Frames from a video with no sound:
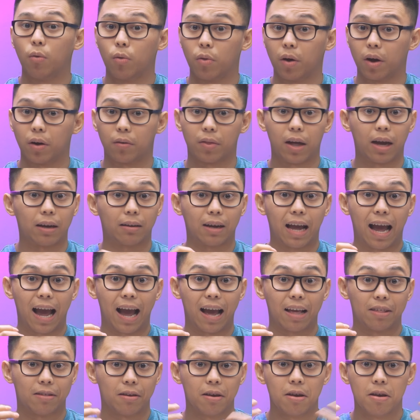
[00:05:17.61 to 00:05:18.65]
out there that
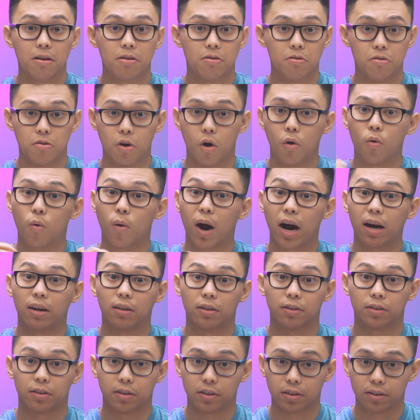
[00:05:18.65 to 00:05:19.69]
has no
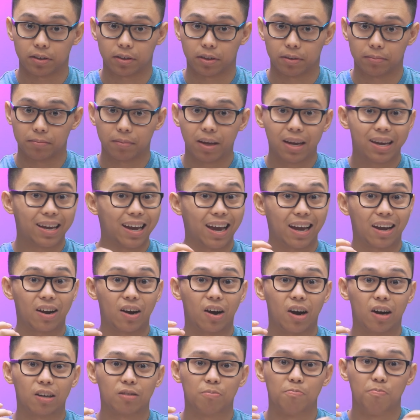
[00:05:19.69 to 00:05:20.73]
wireless system and
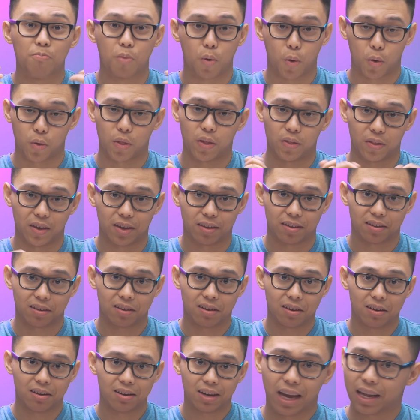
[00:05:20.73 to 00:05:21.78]
cost more than this,
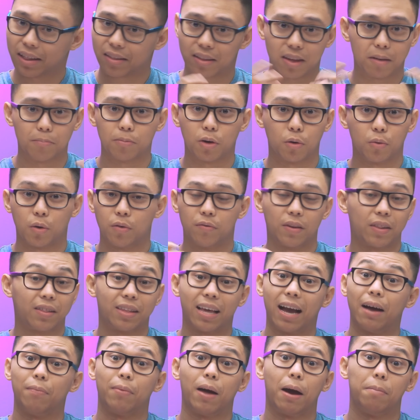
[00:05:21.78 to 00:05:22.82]
and some don't even
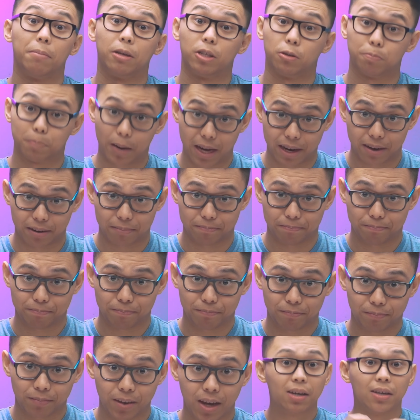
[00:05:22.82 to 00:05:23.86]
sound that much better.
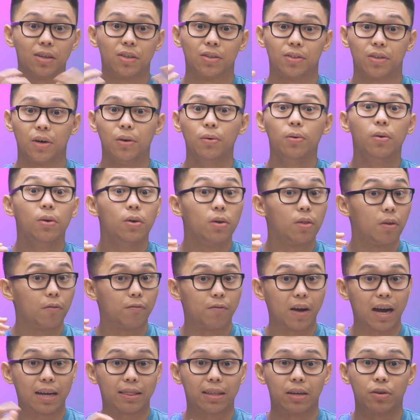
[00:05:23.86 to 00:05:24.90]
So the
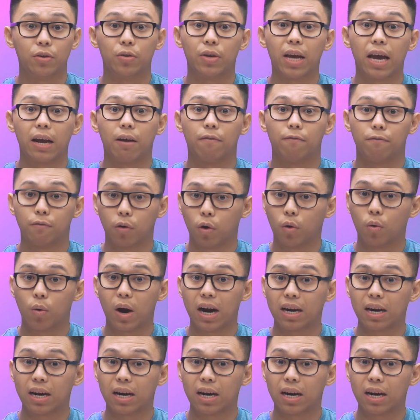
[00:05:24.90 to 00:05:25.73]
fact that you get a full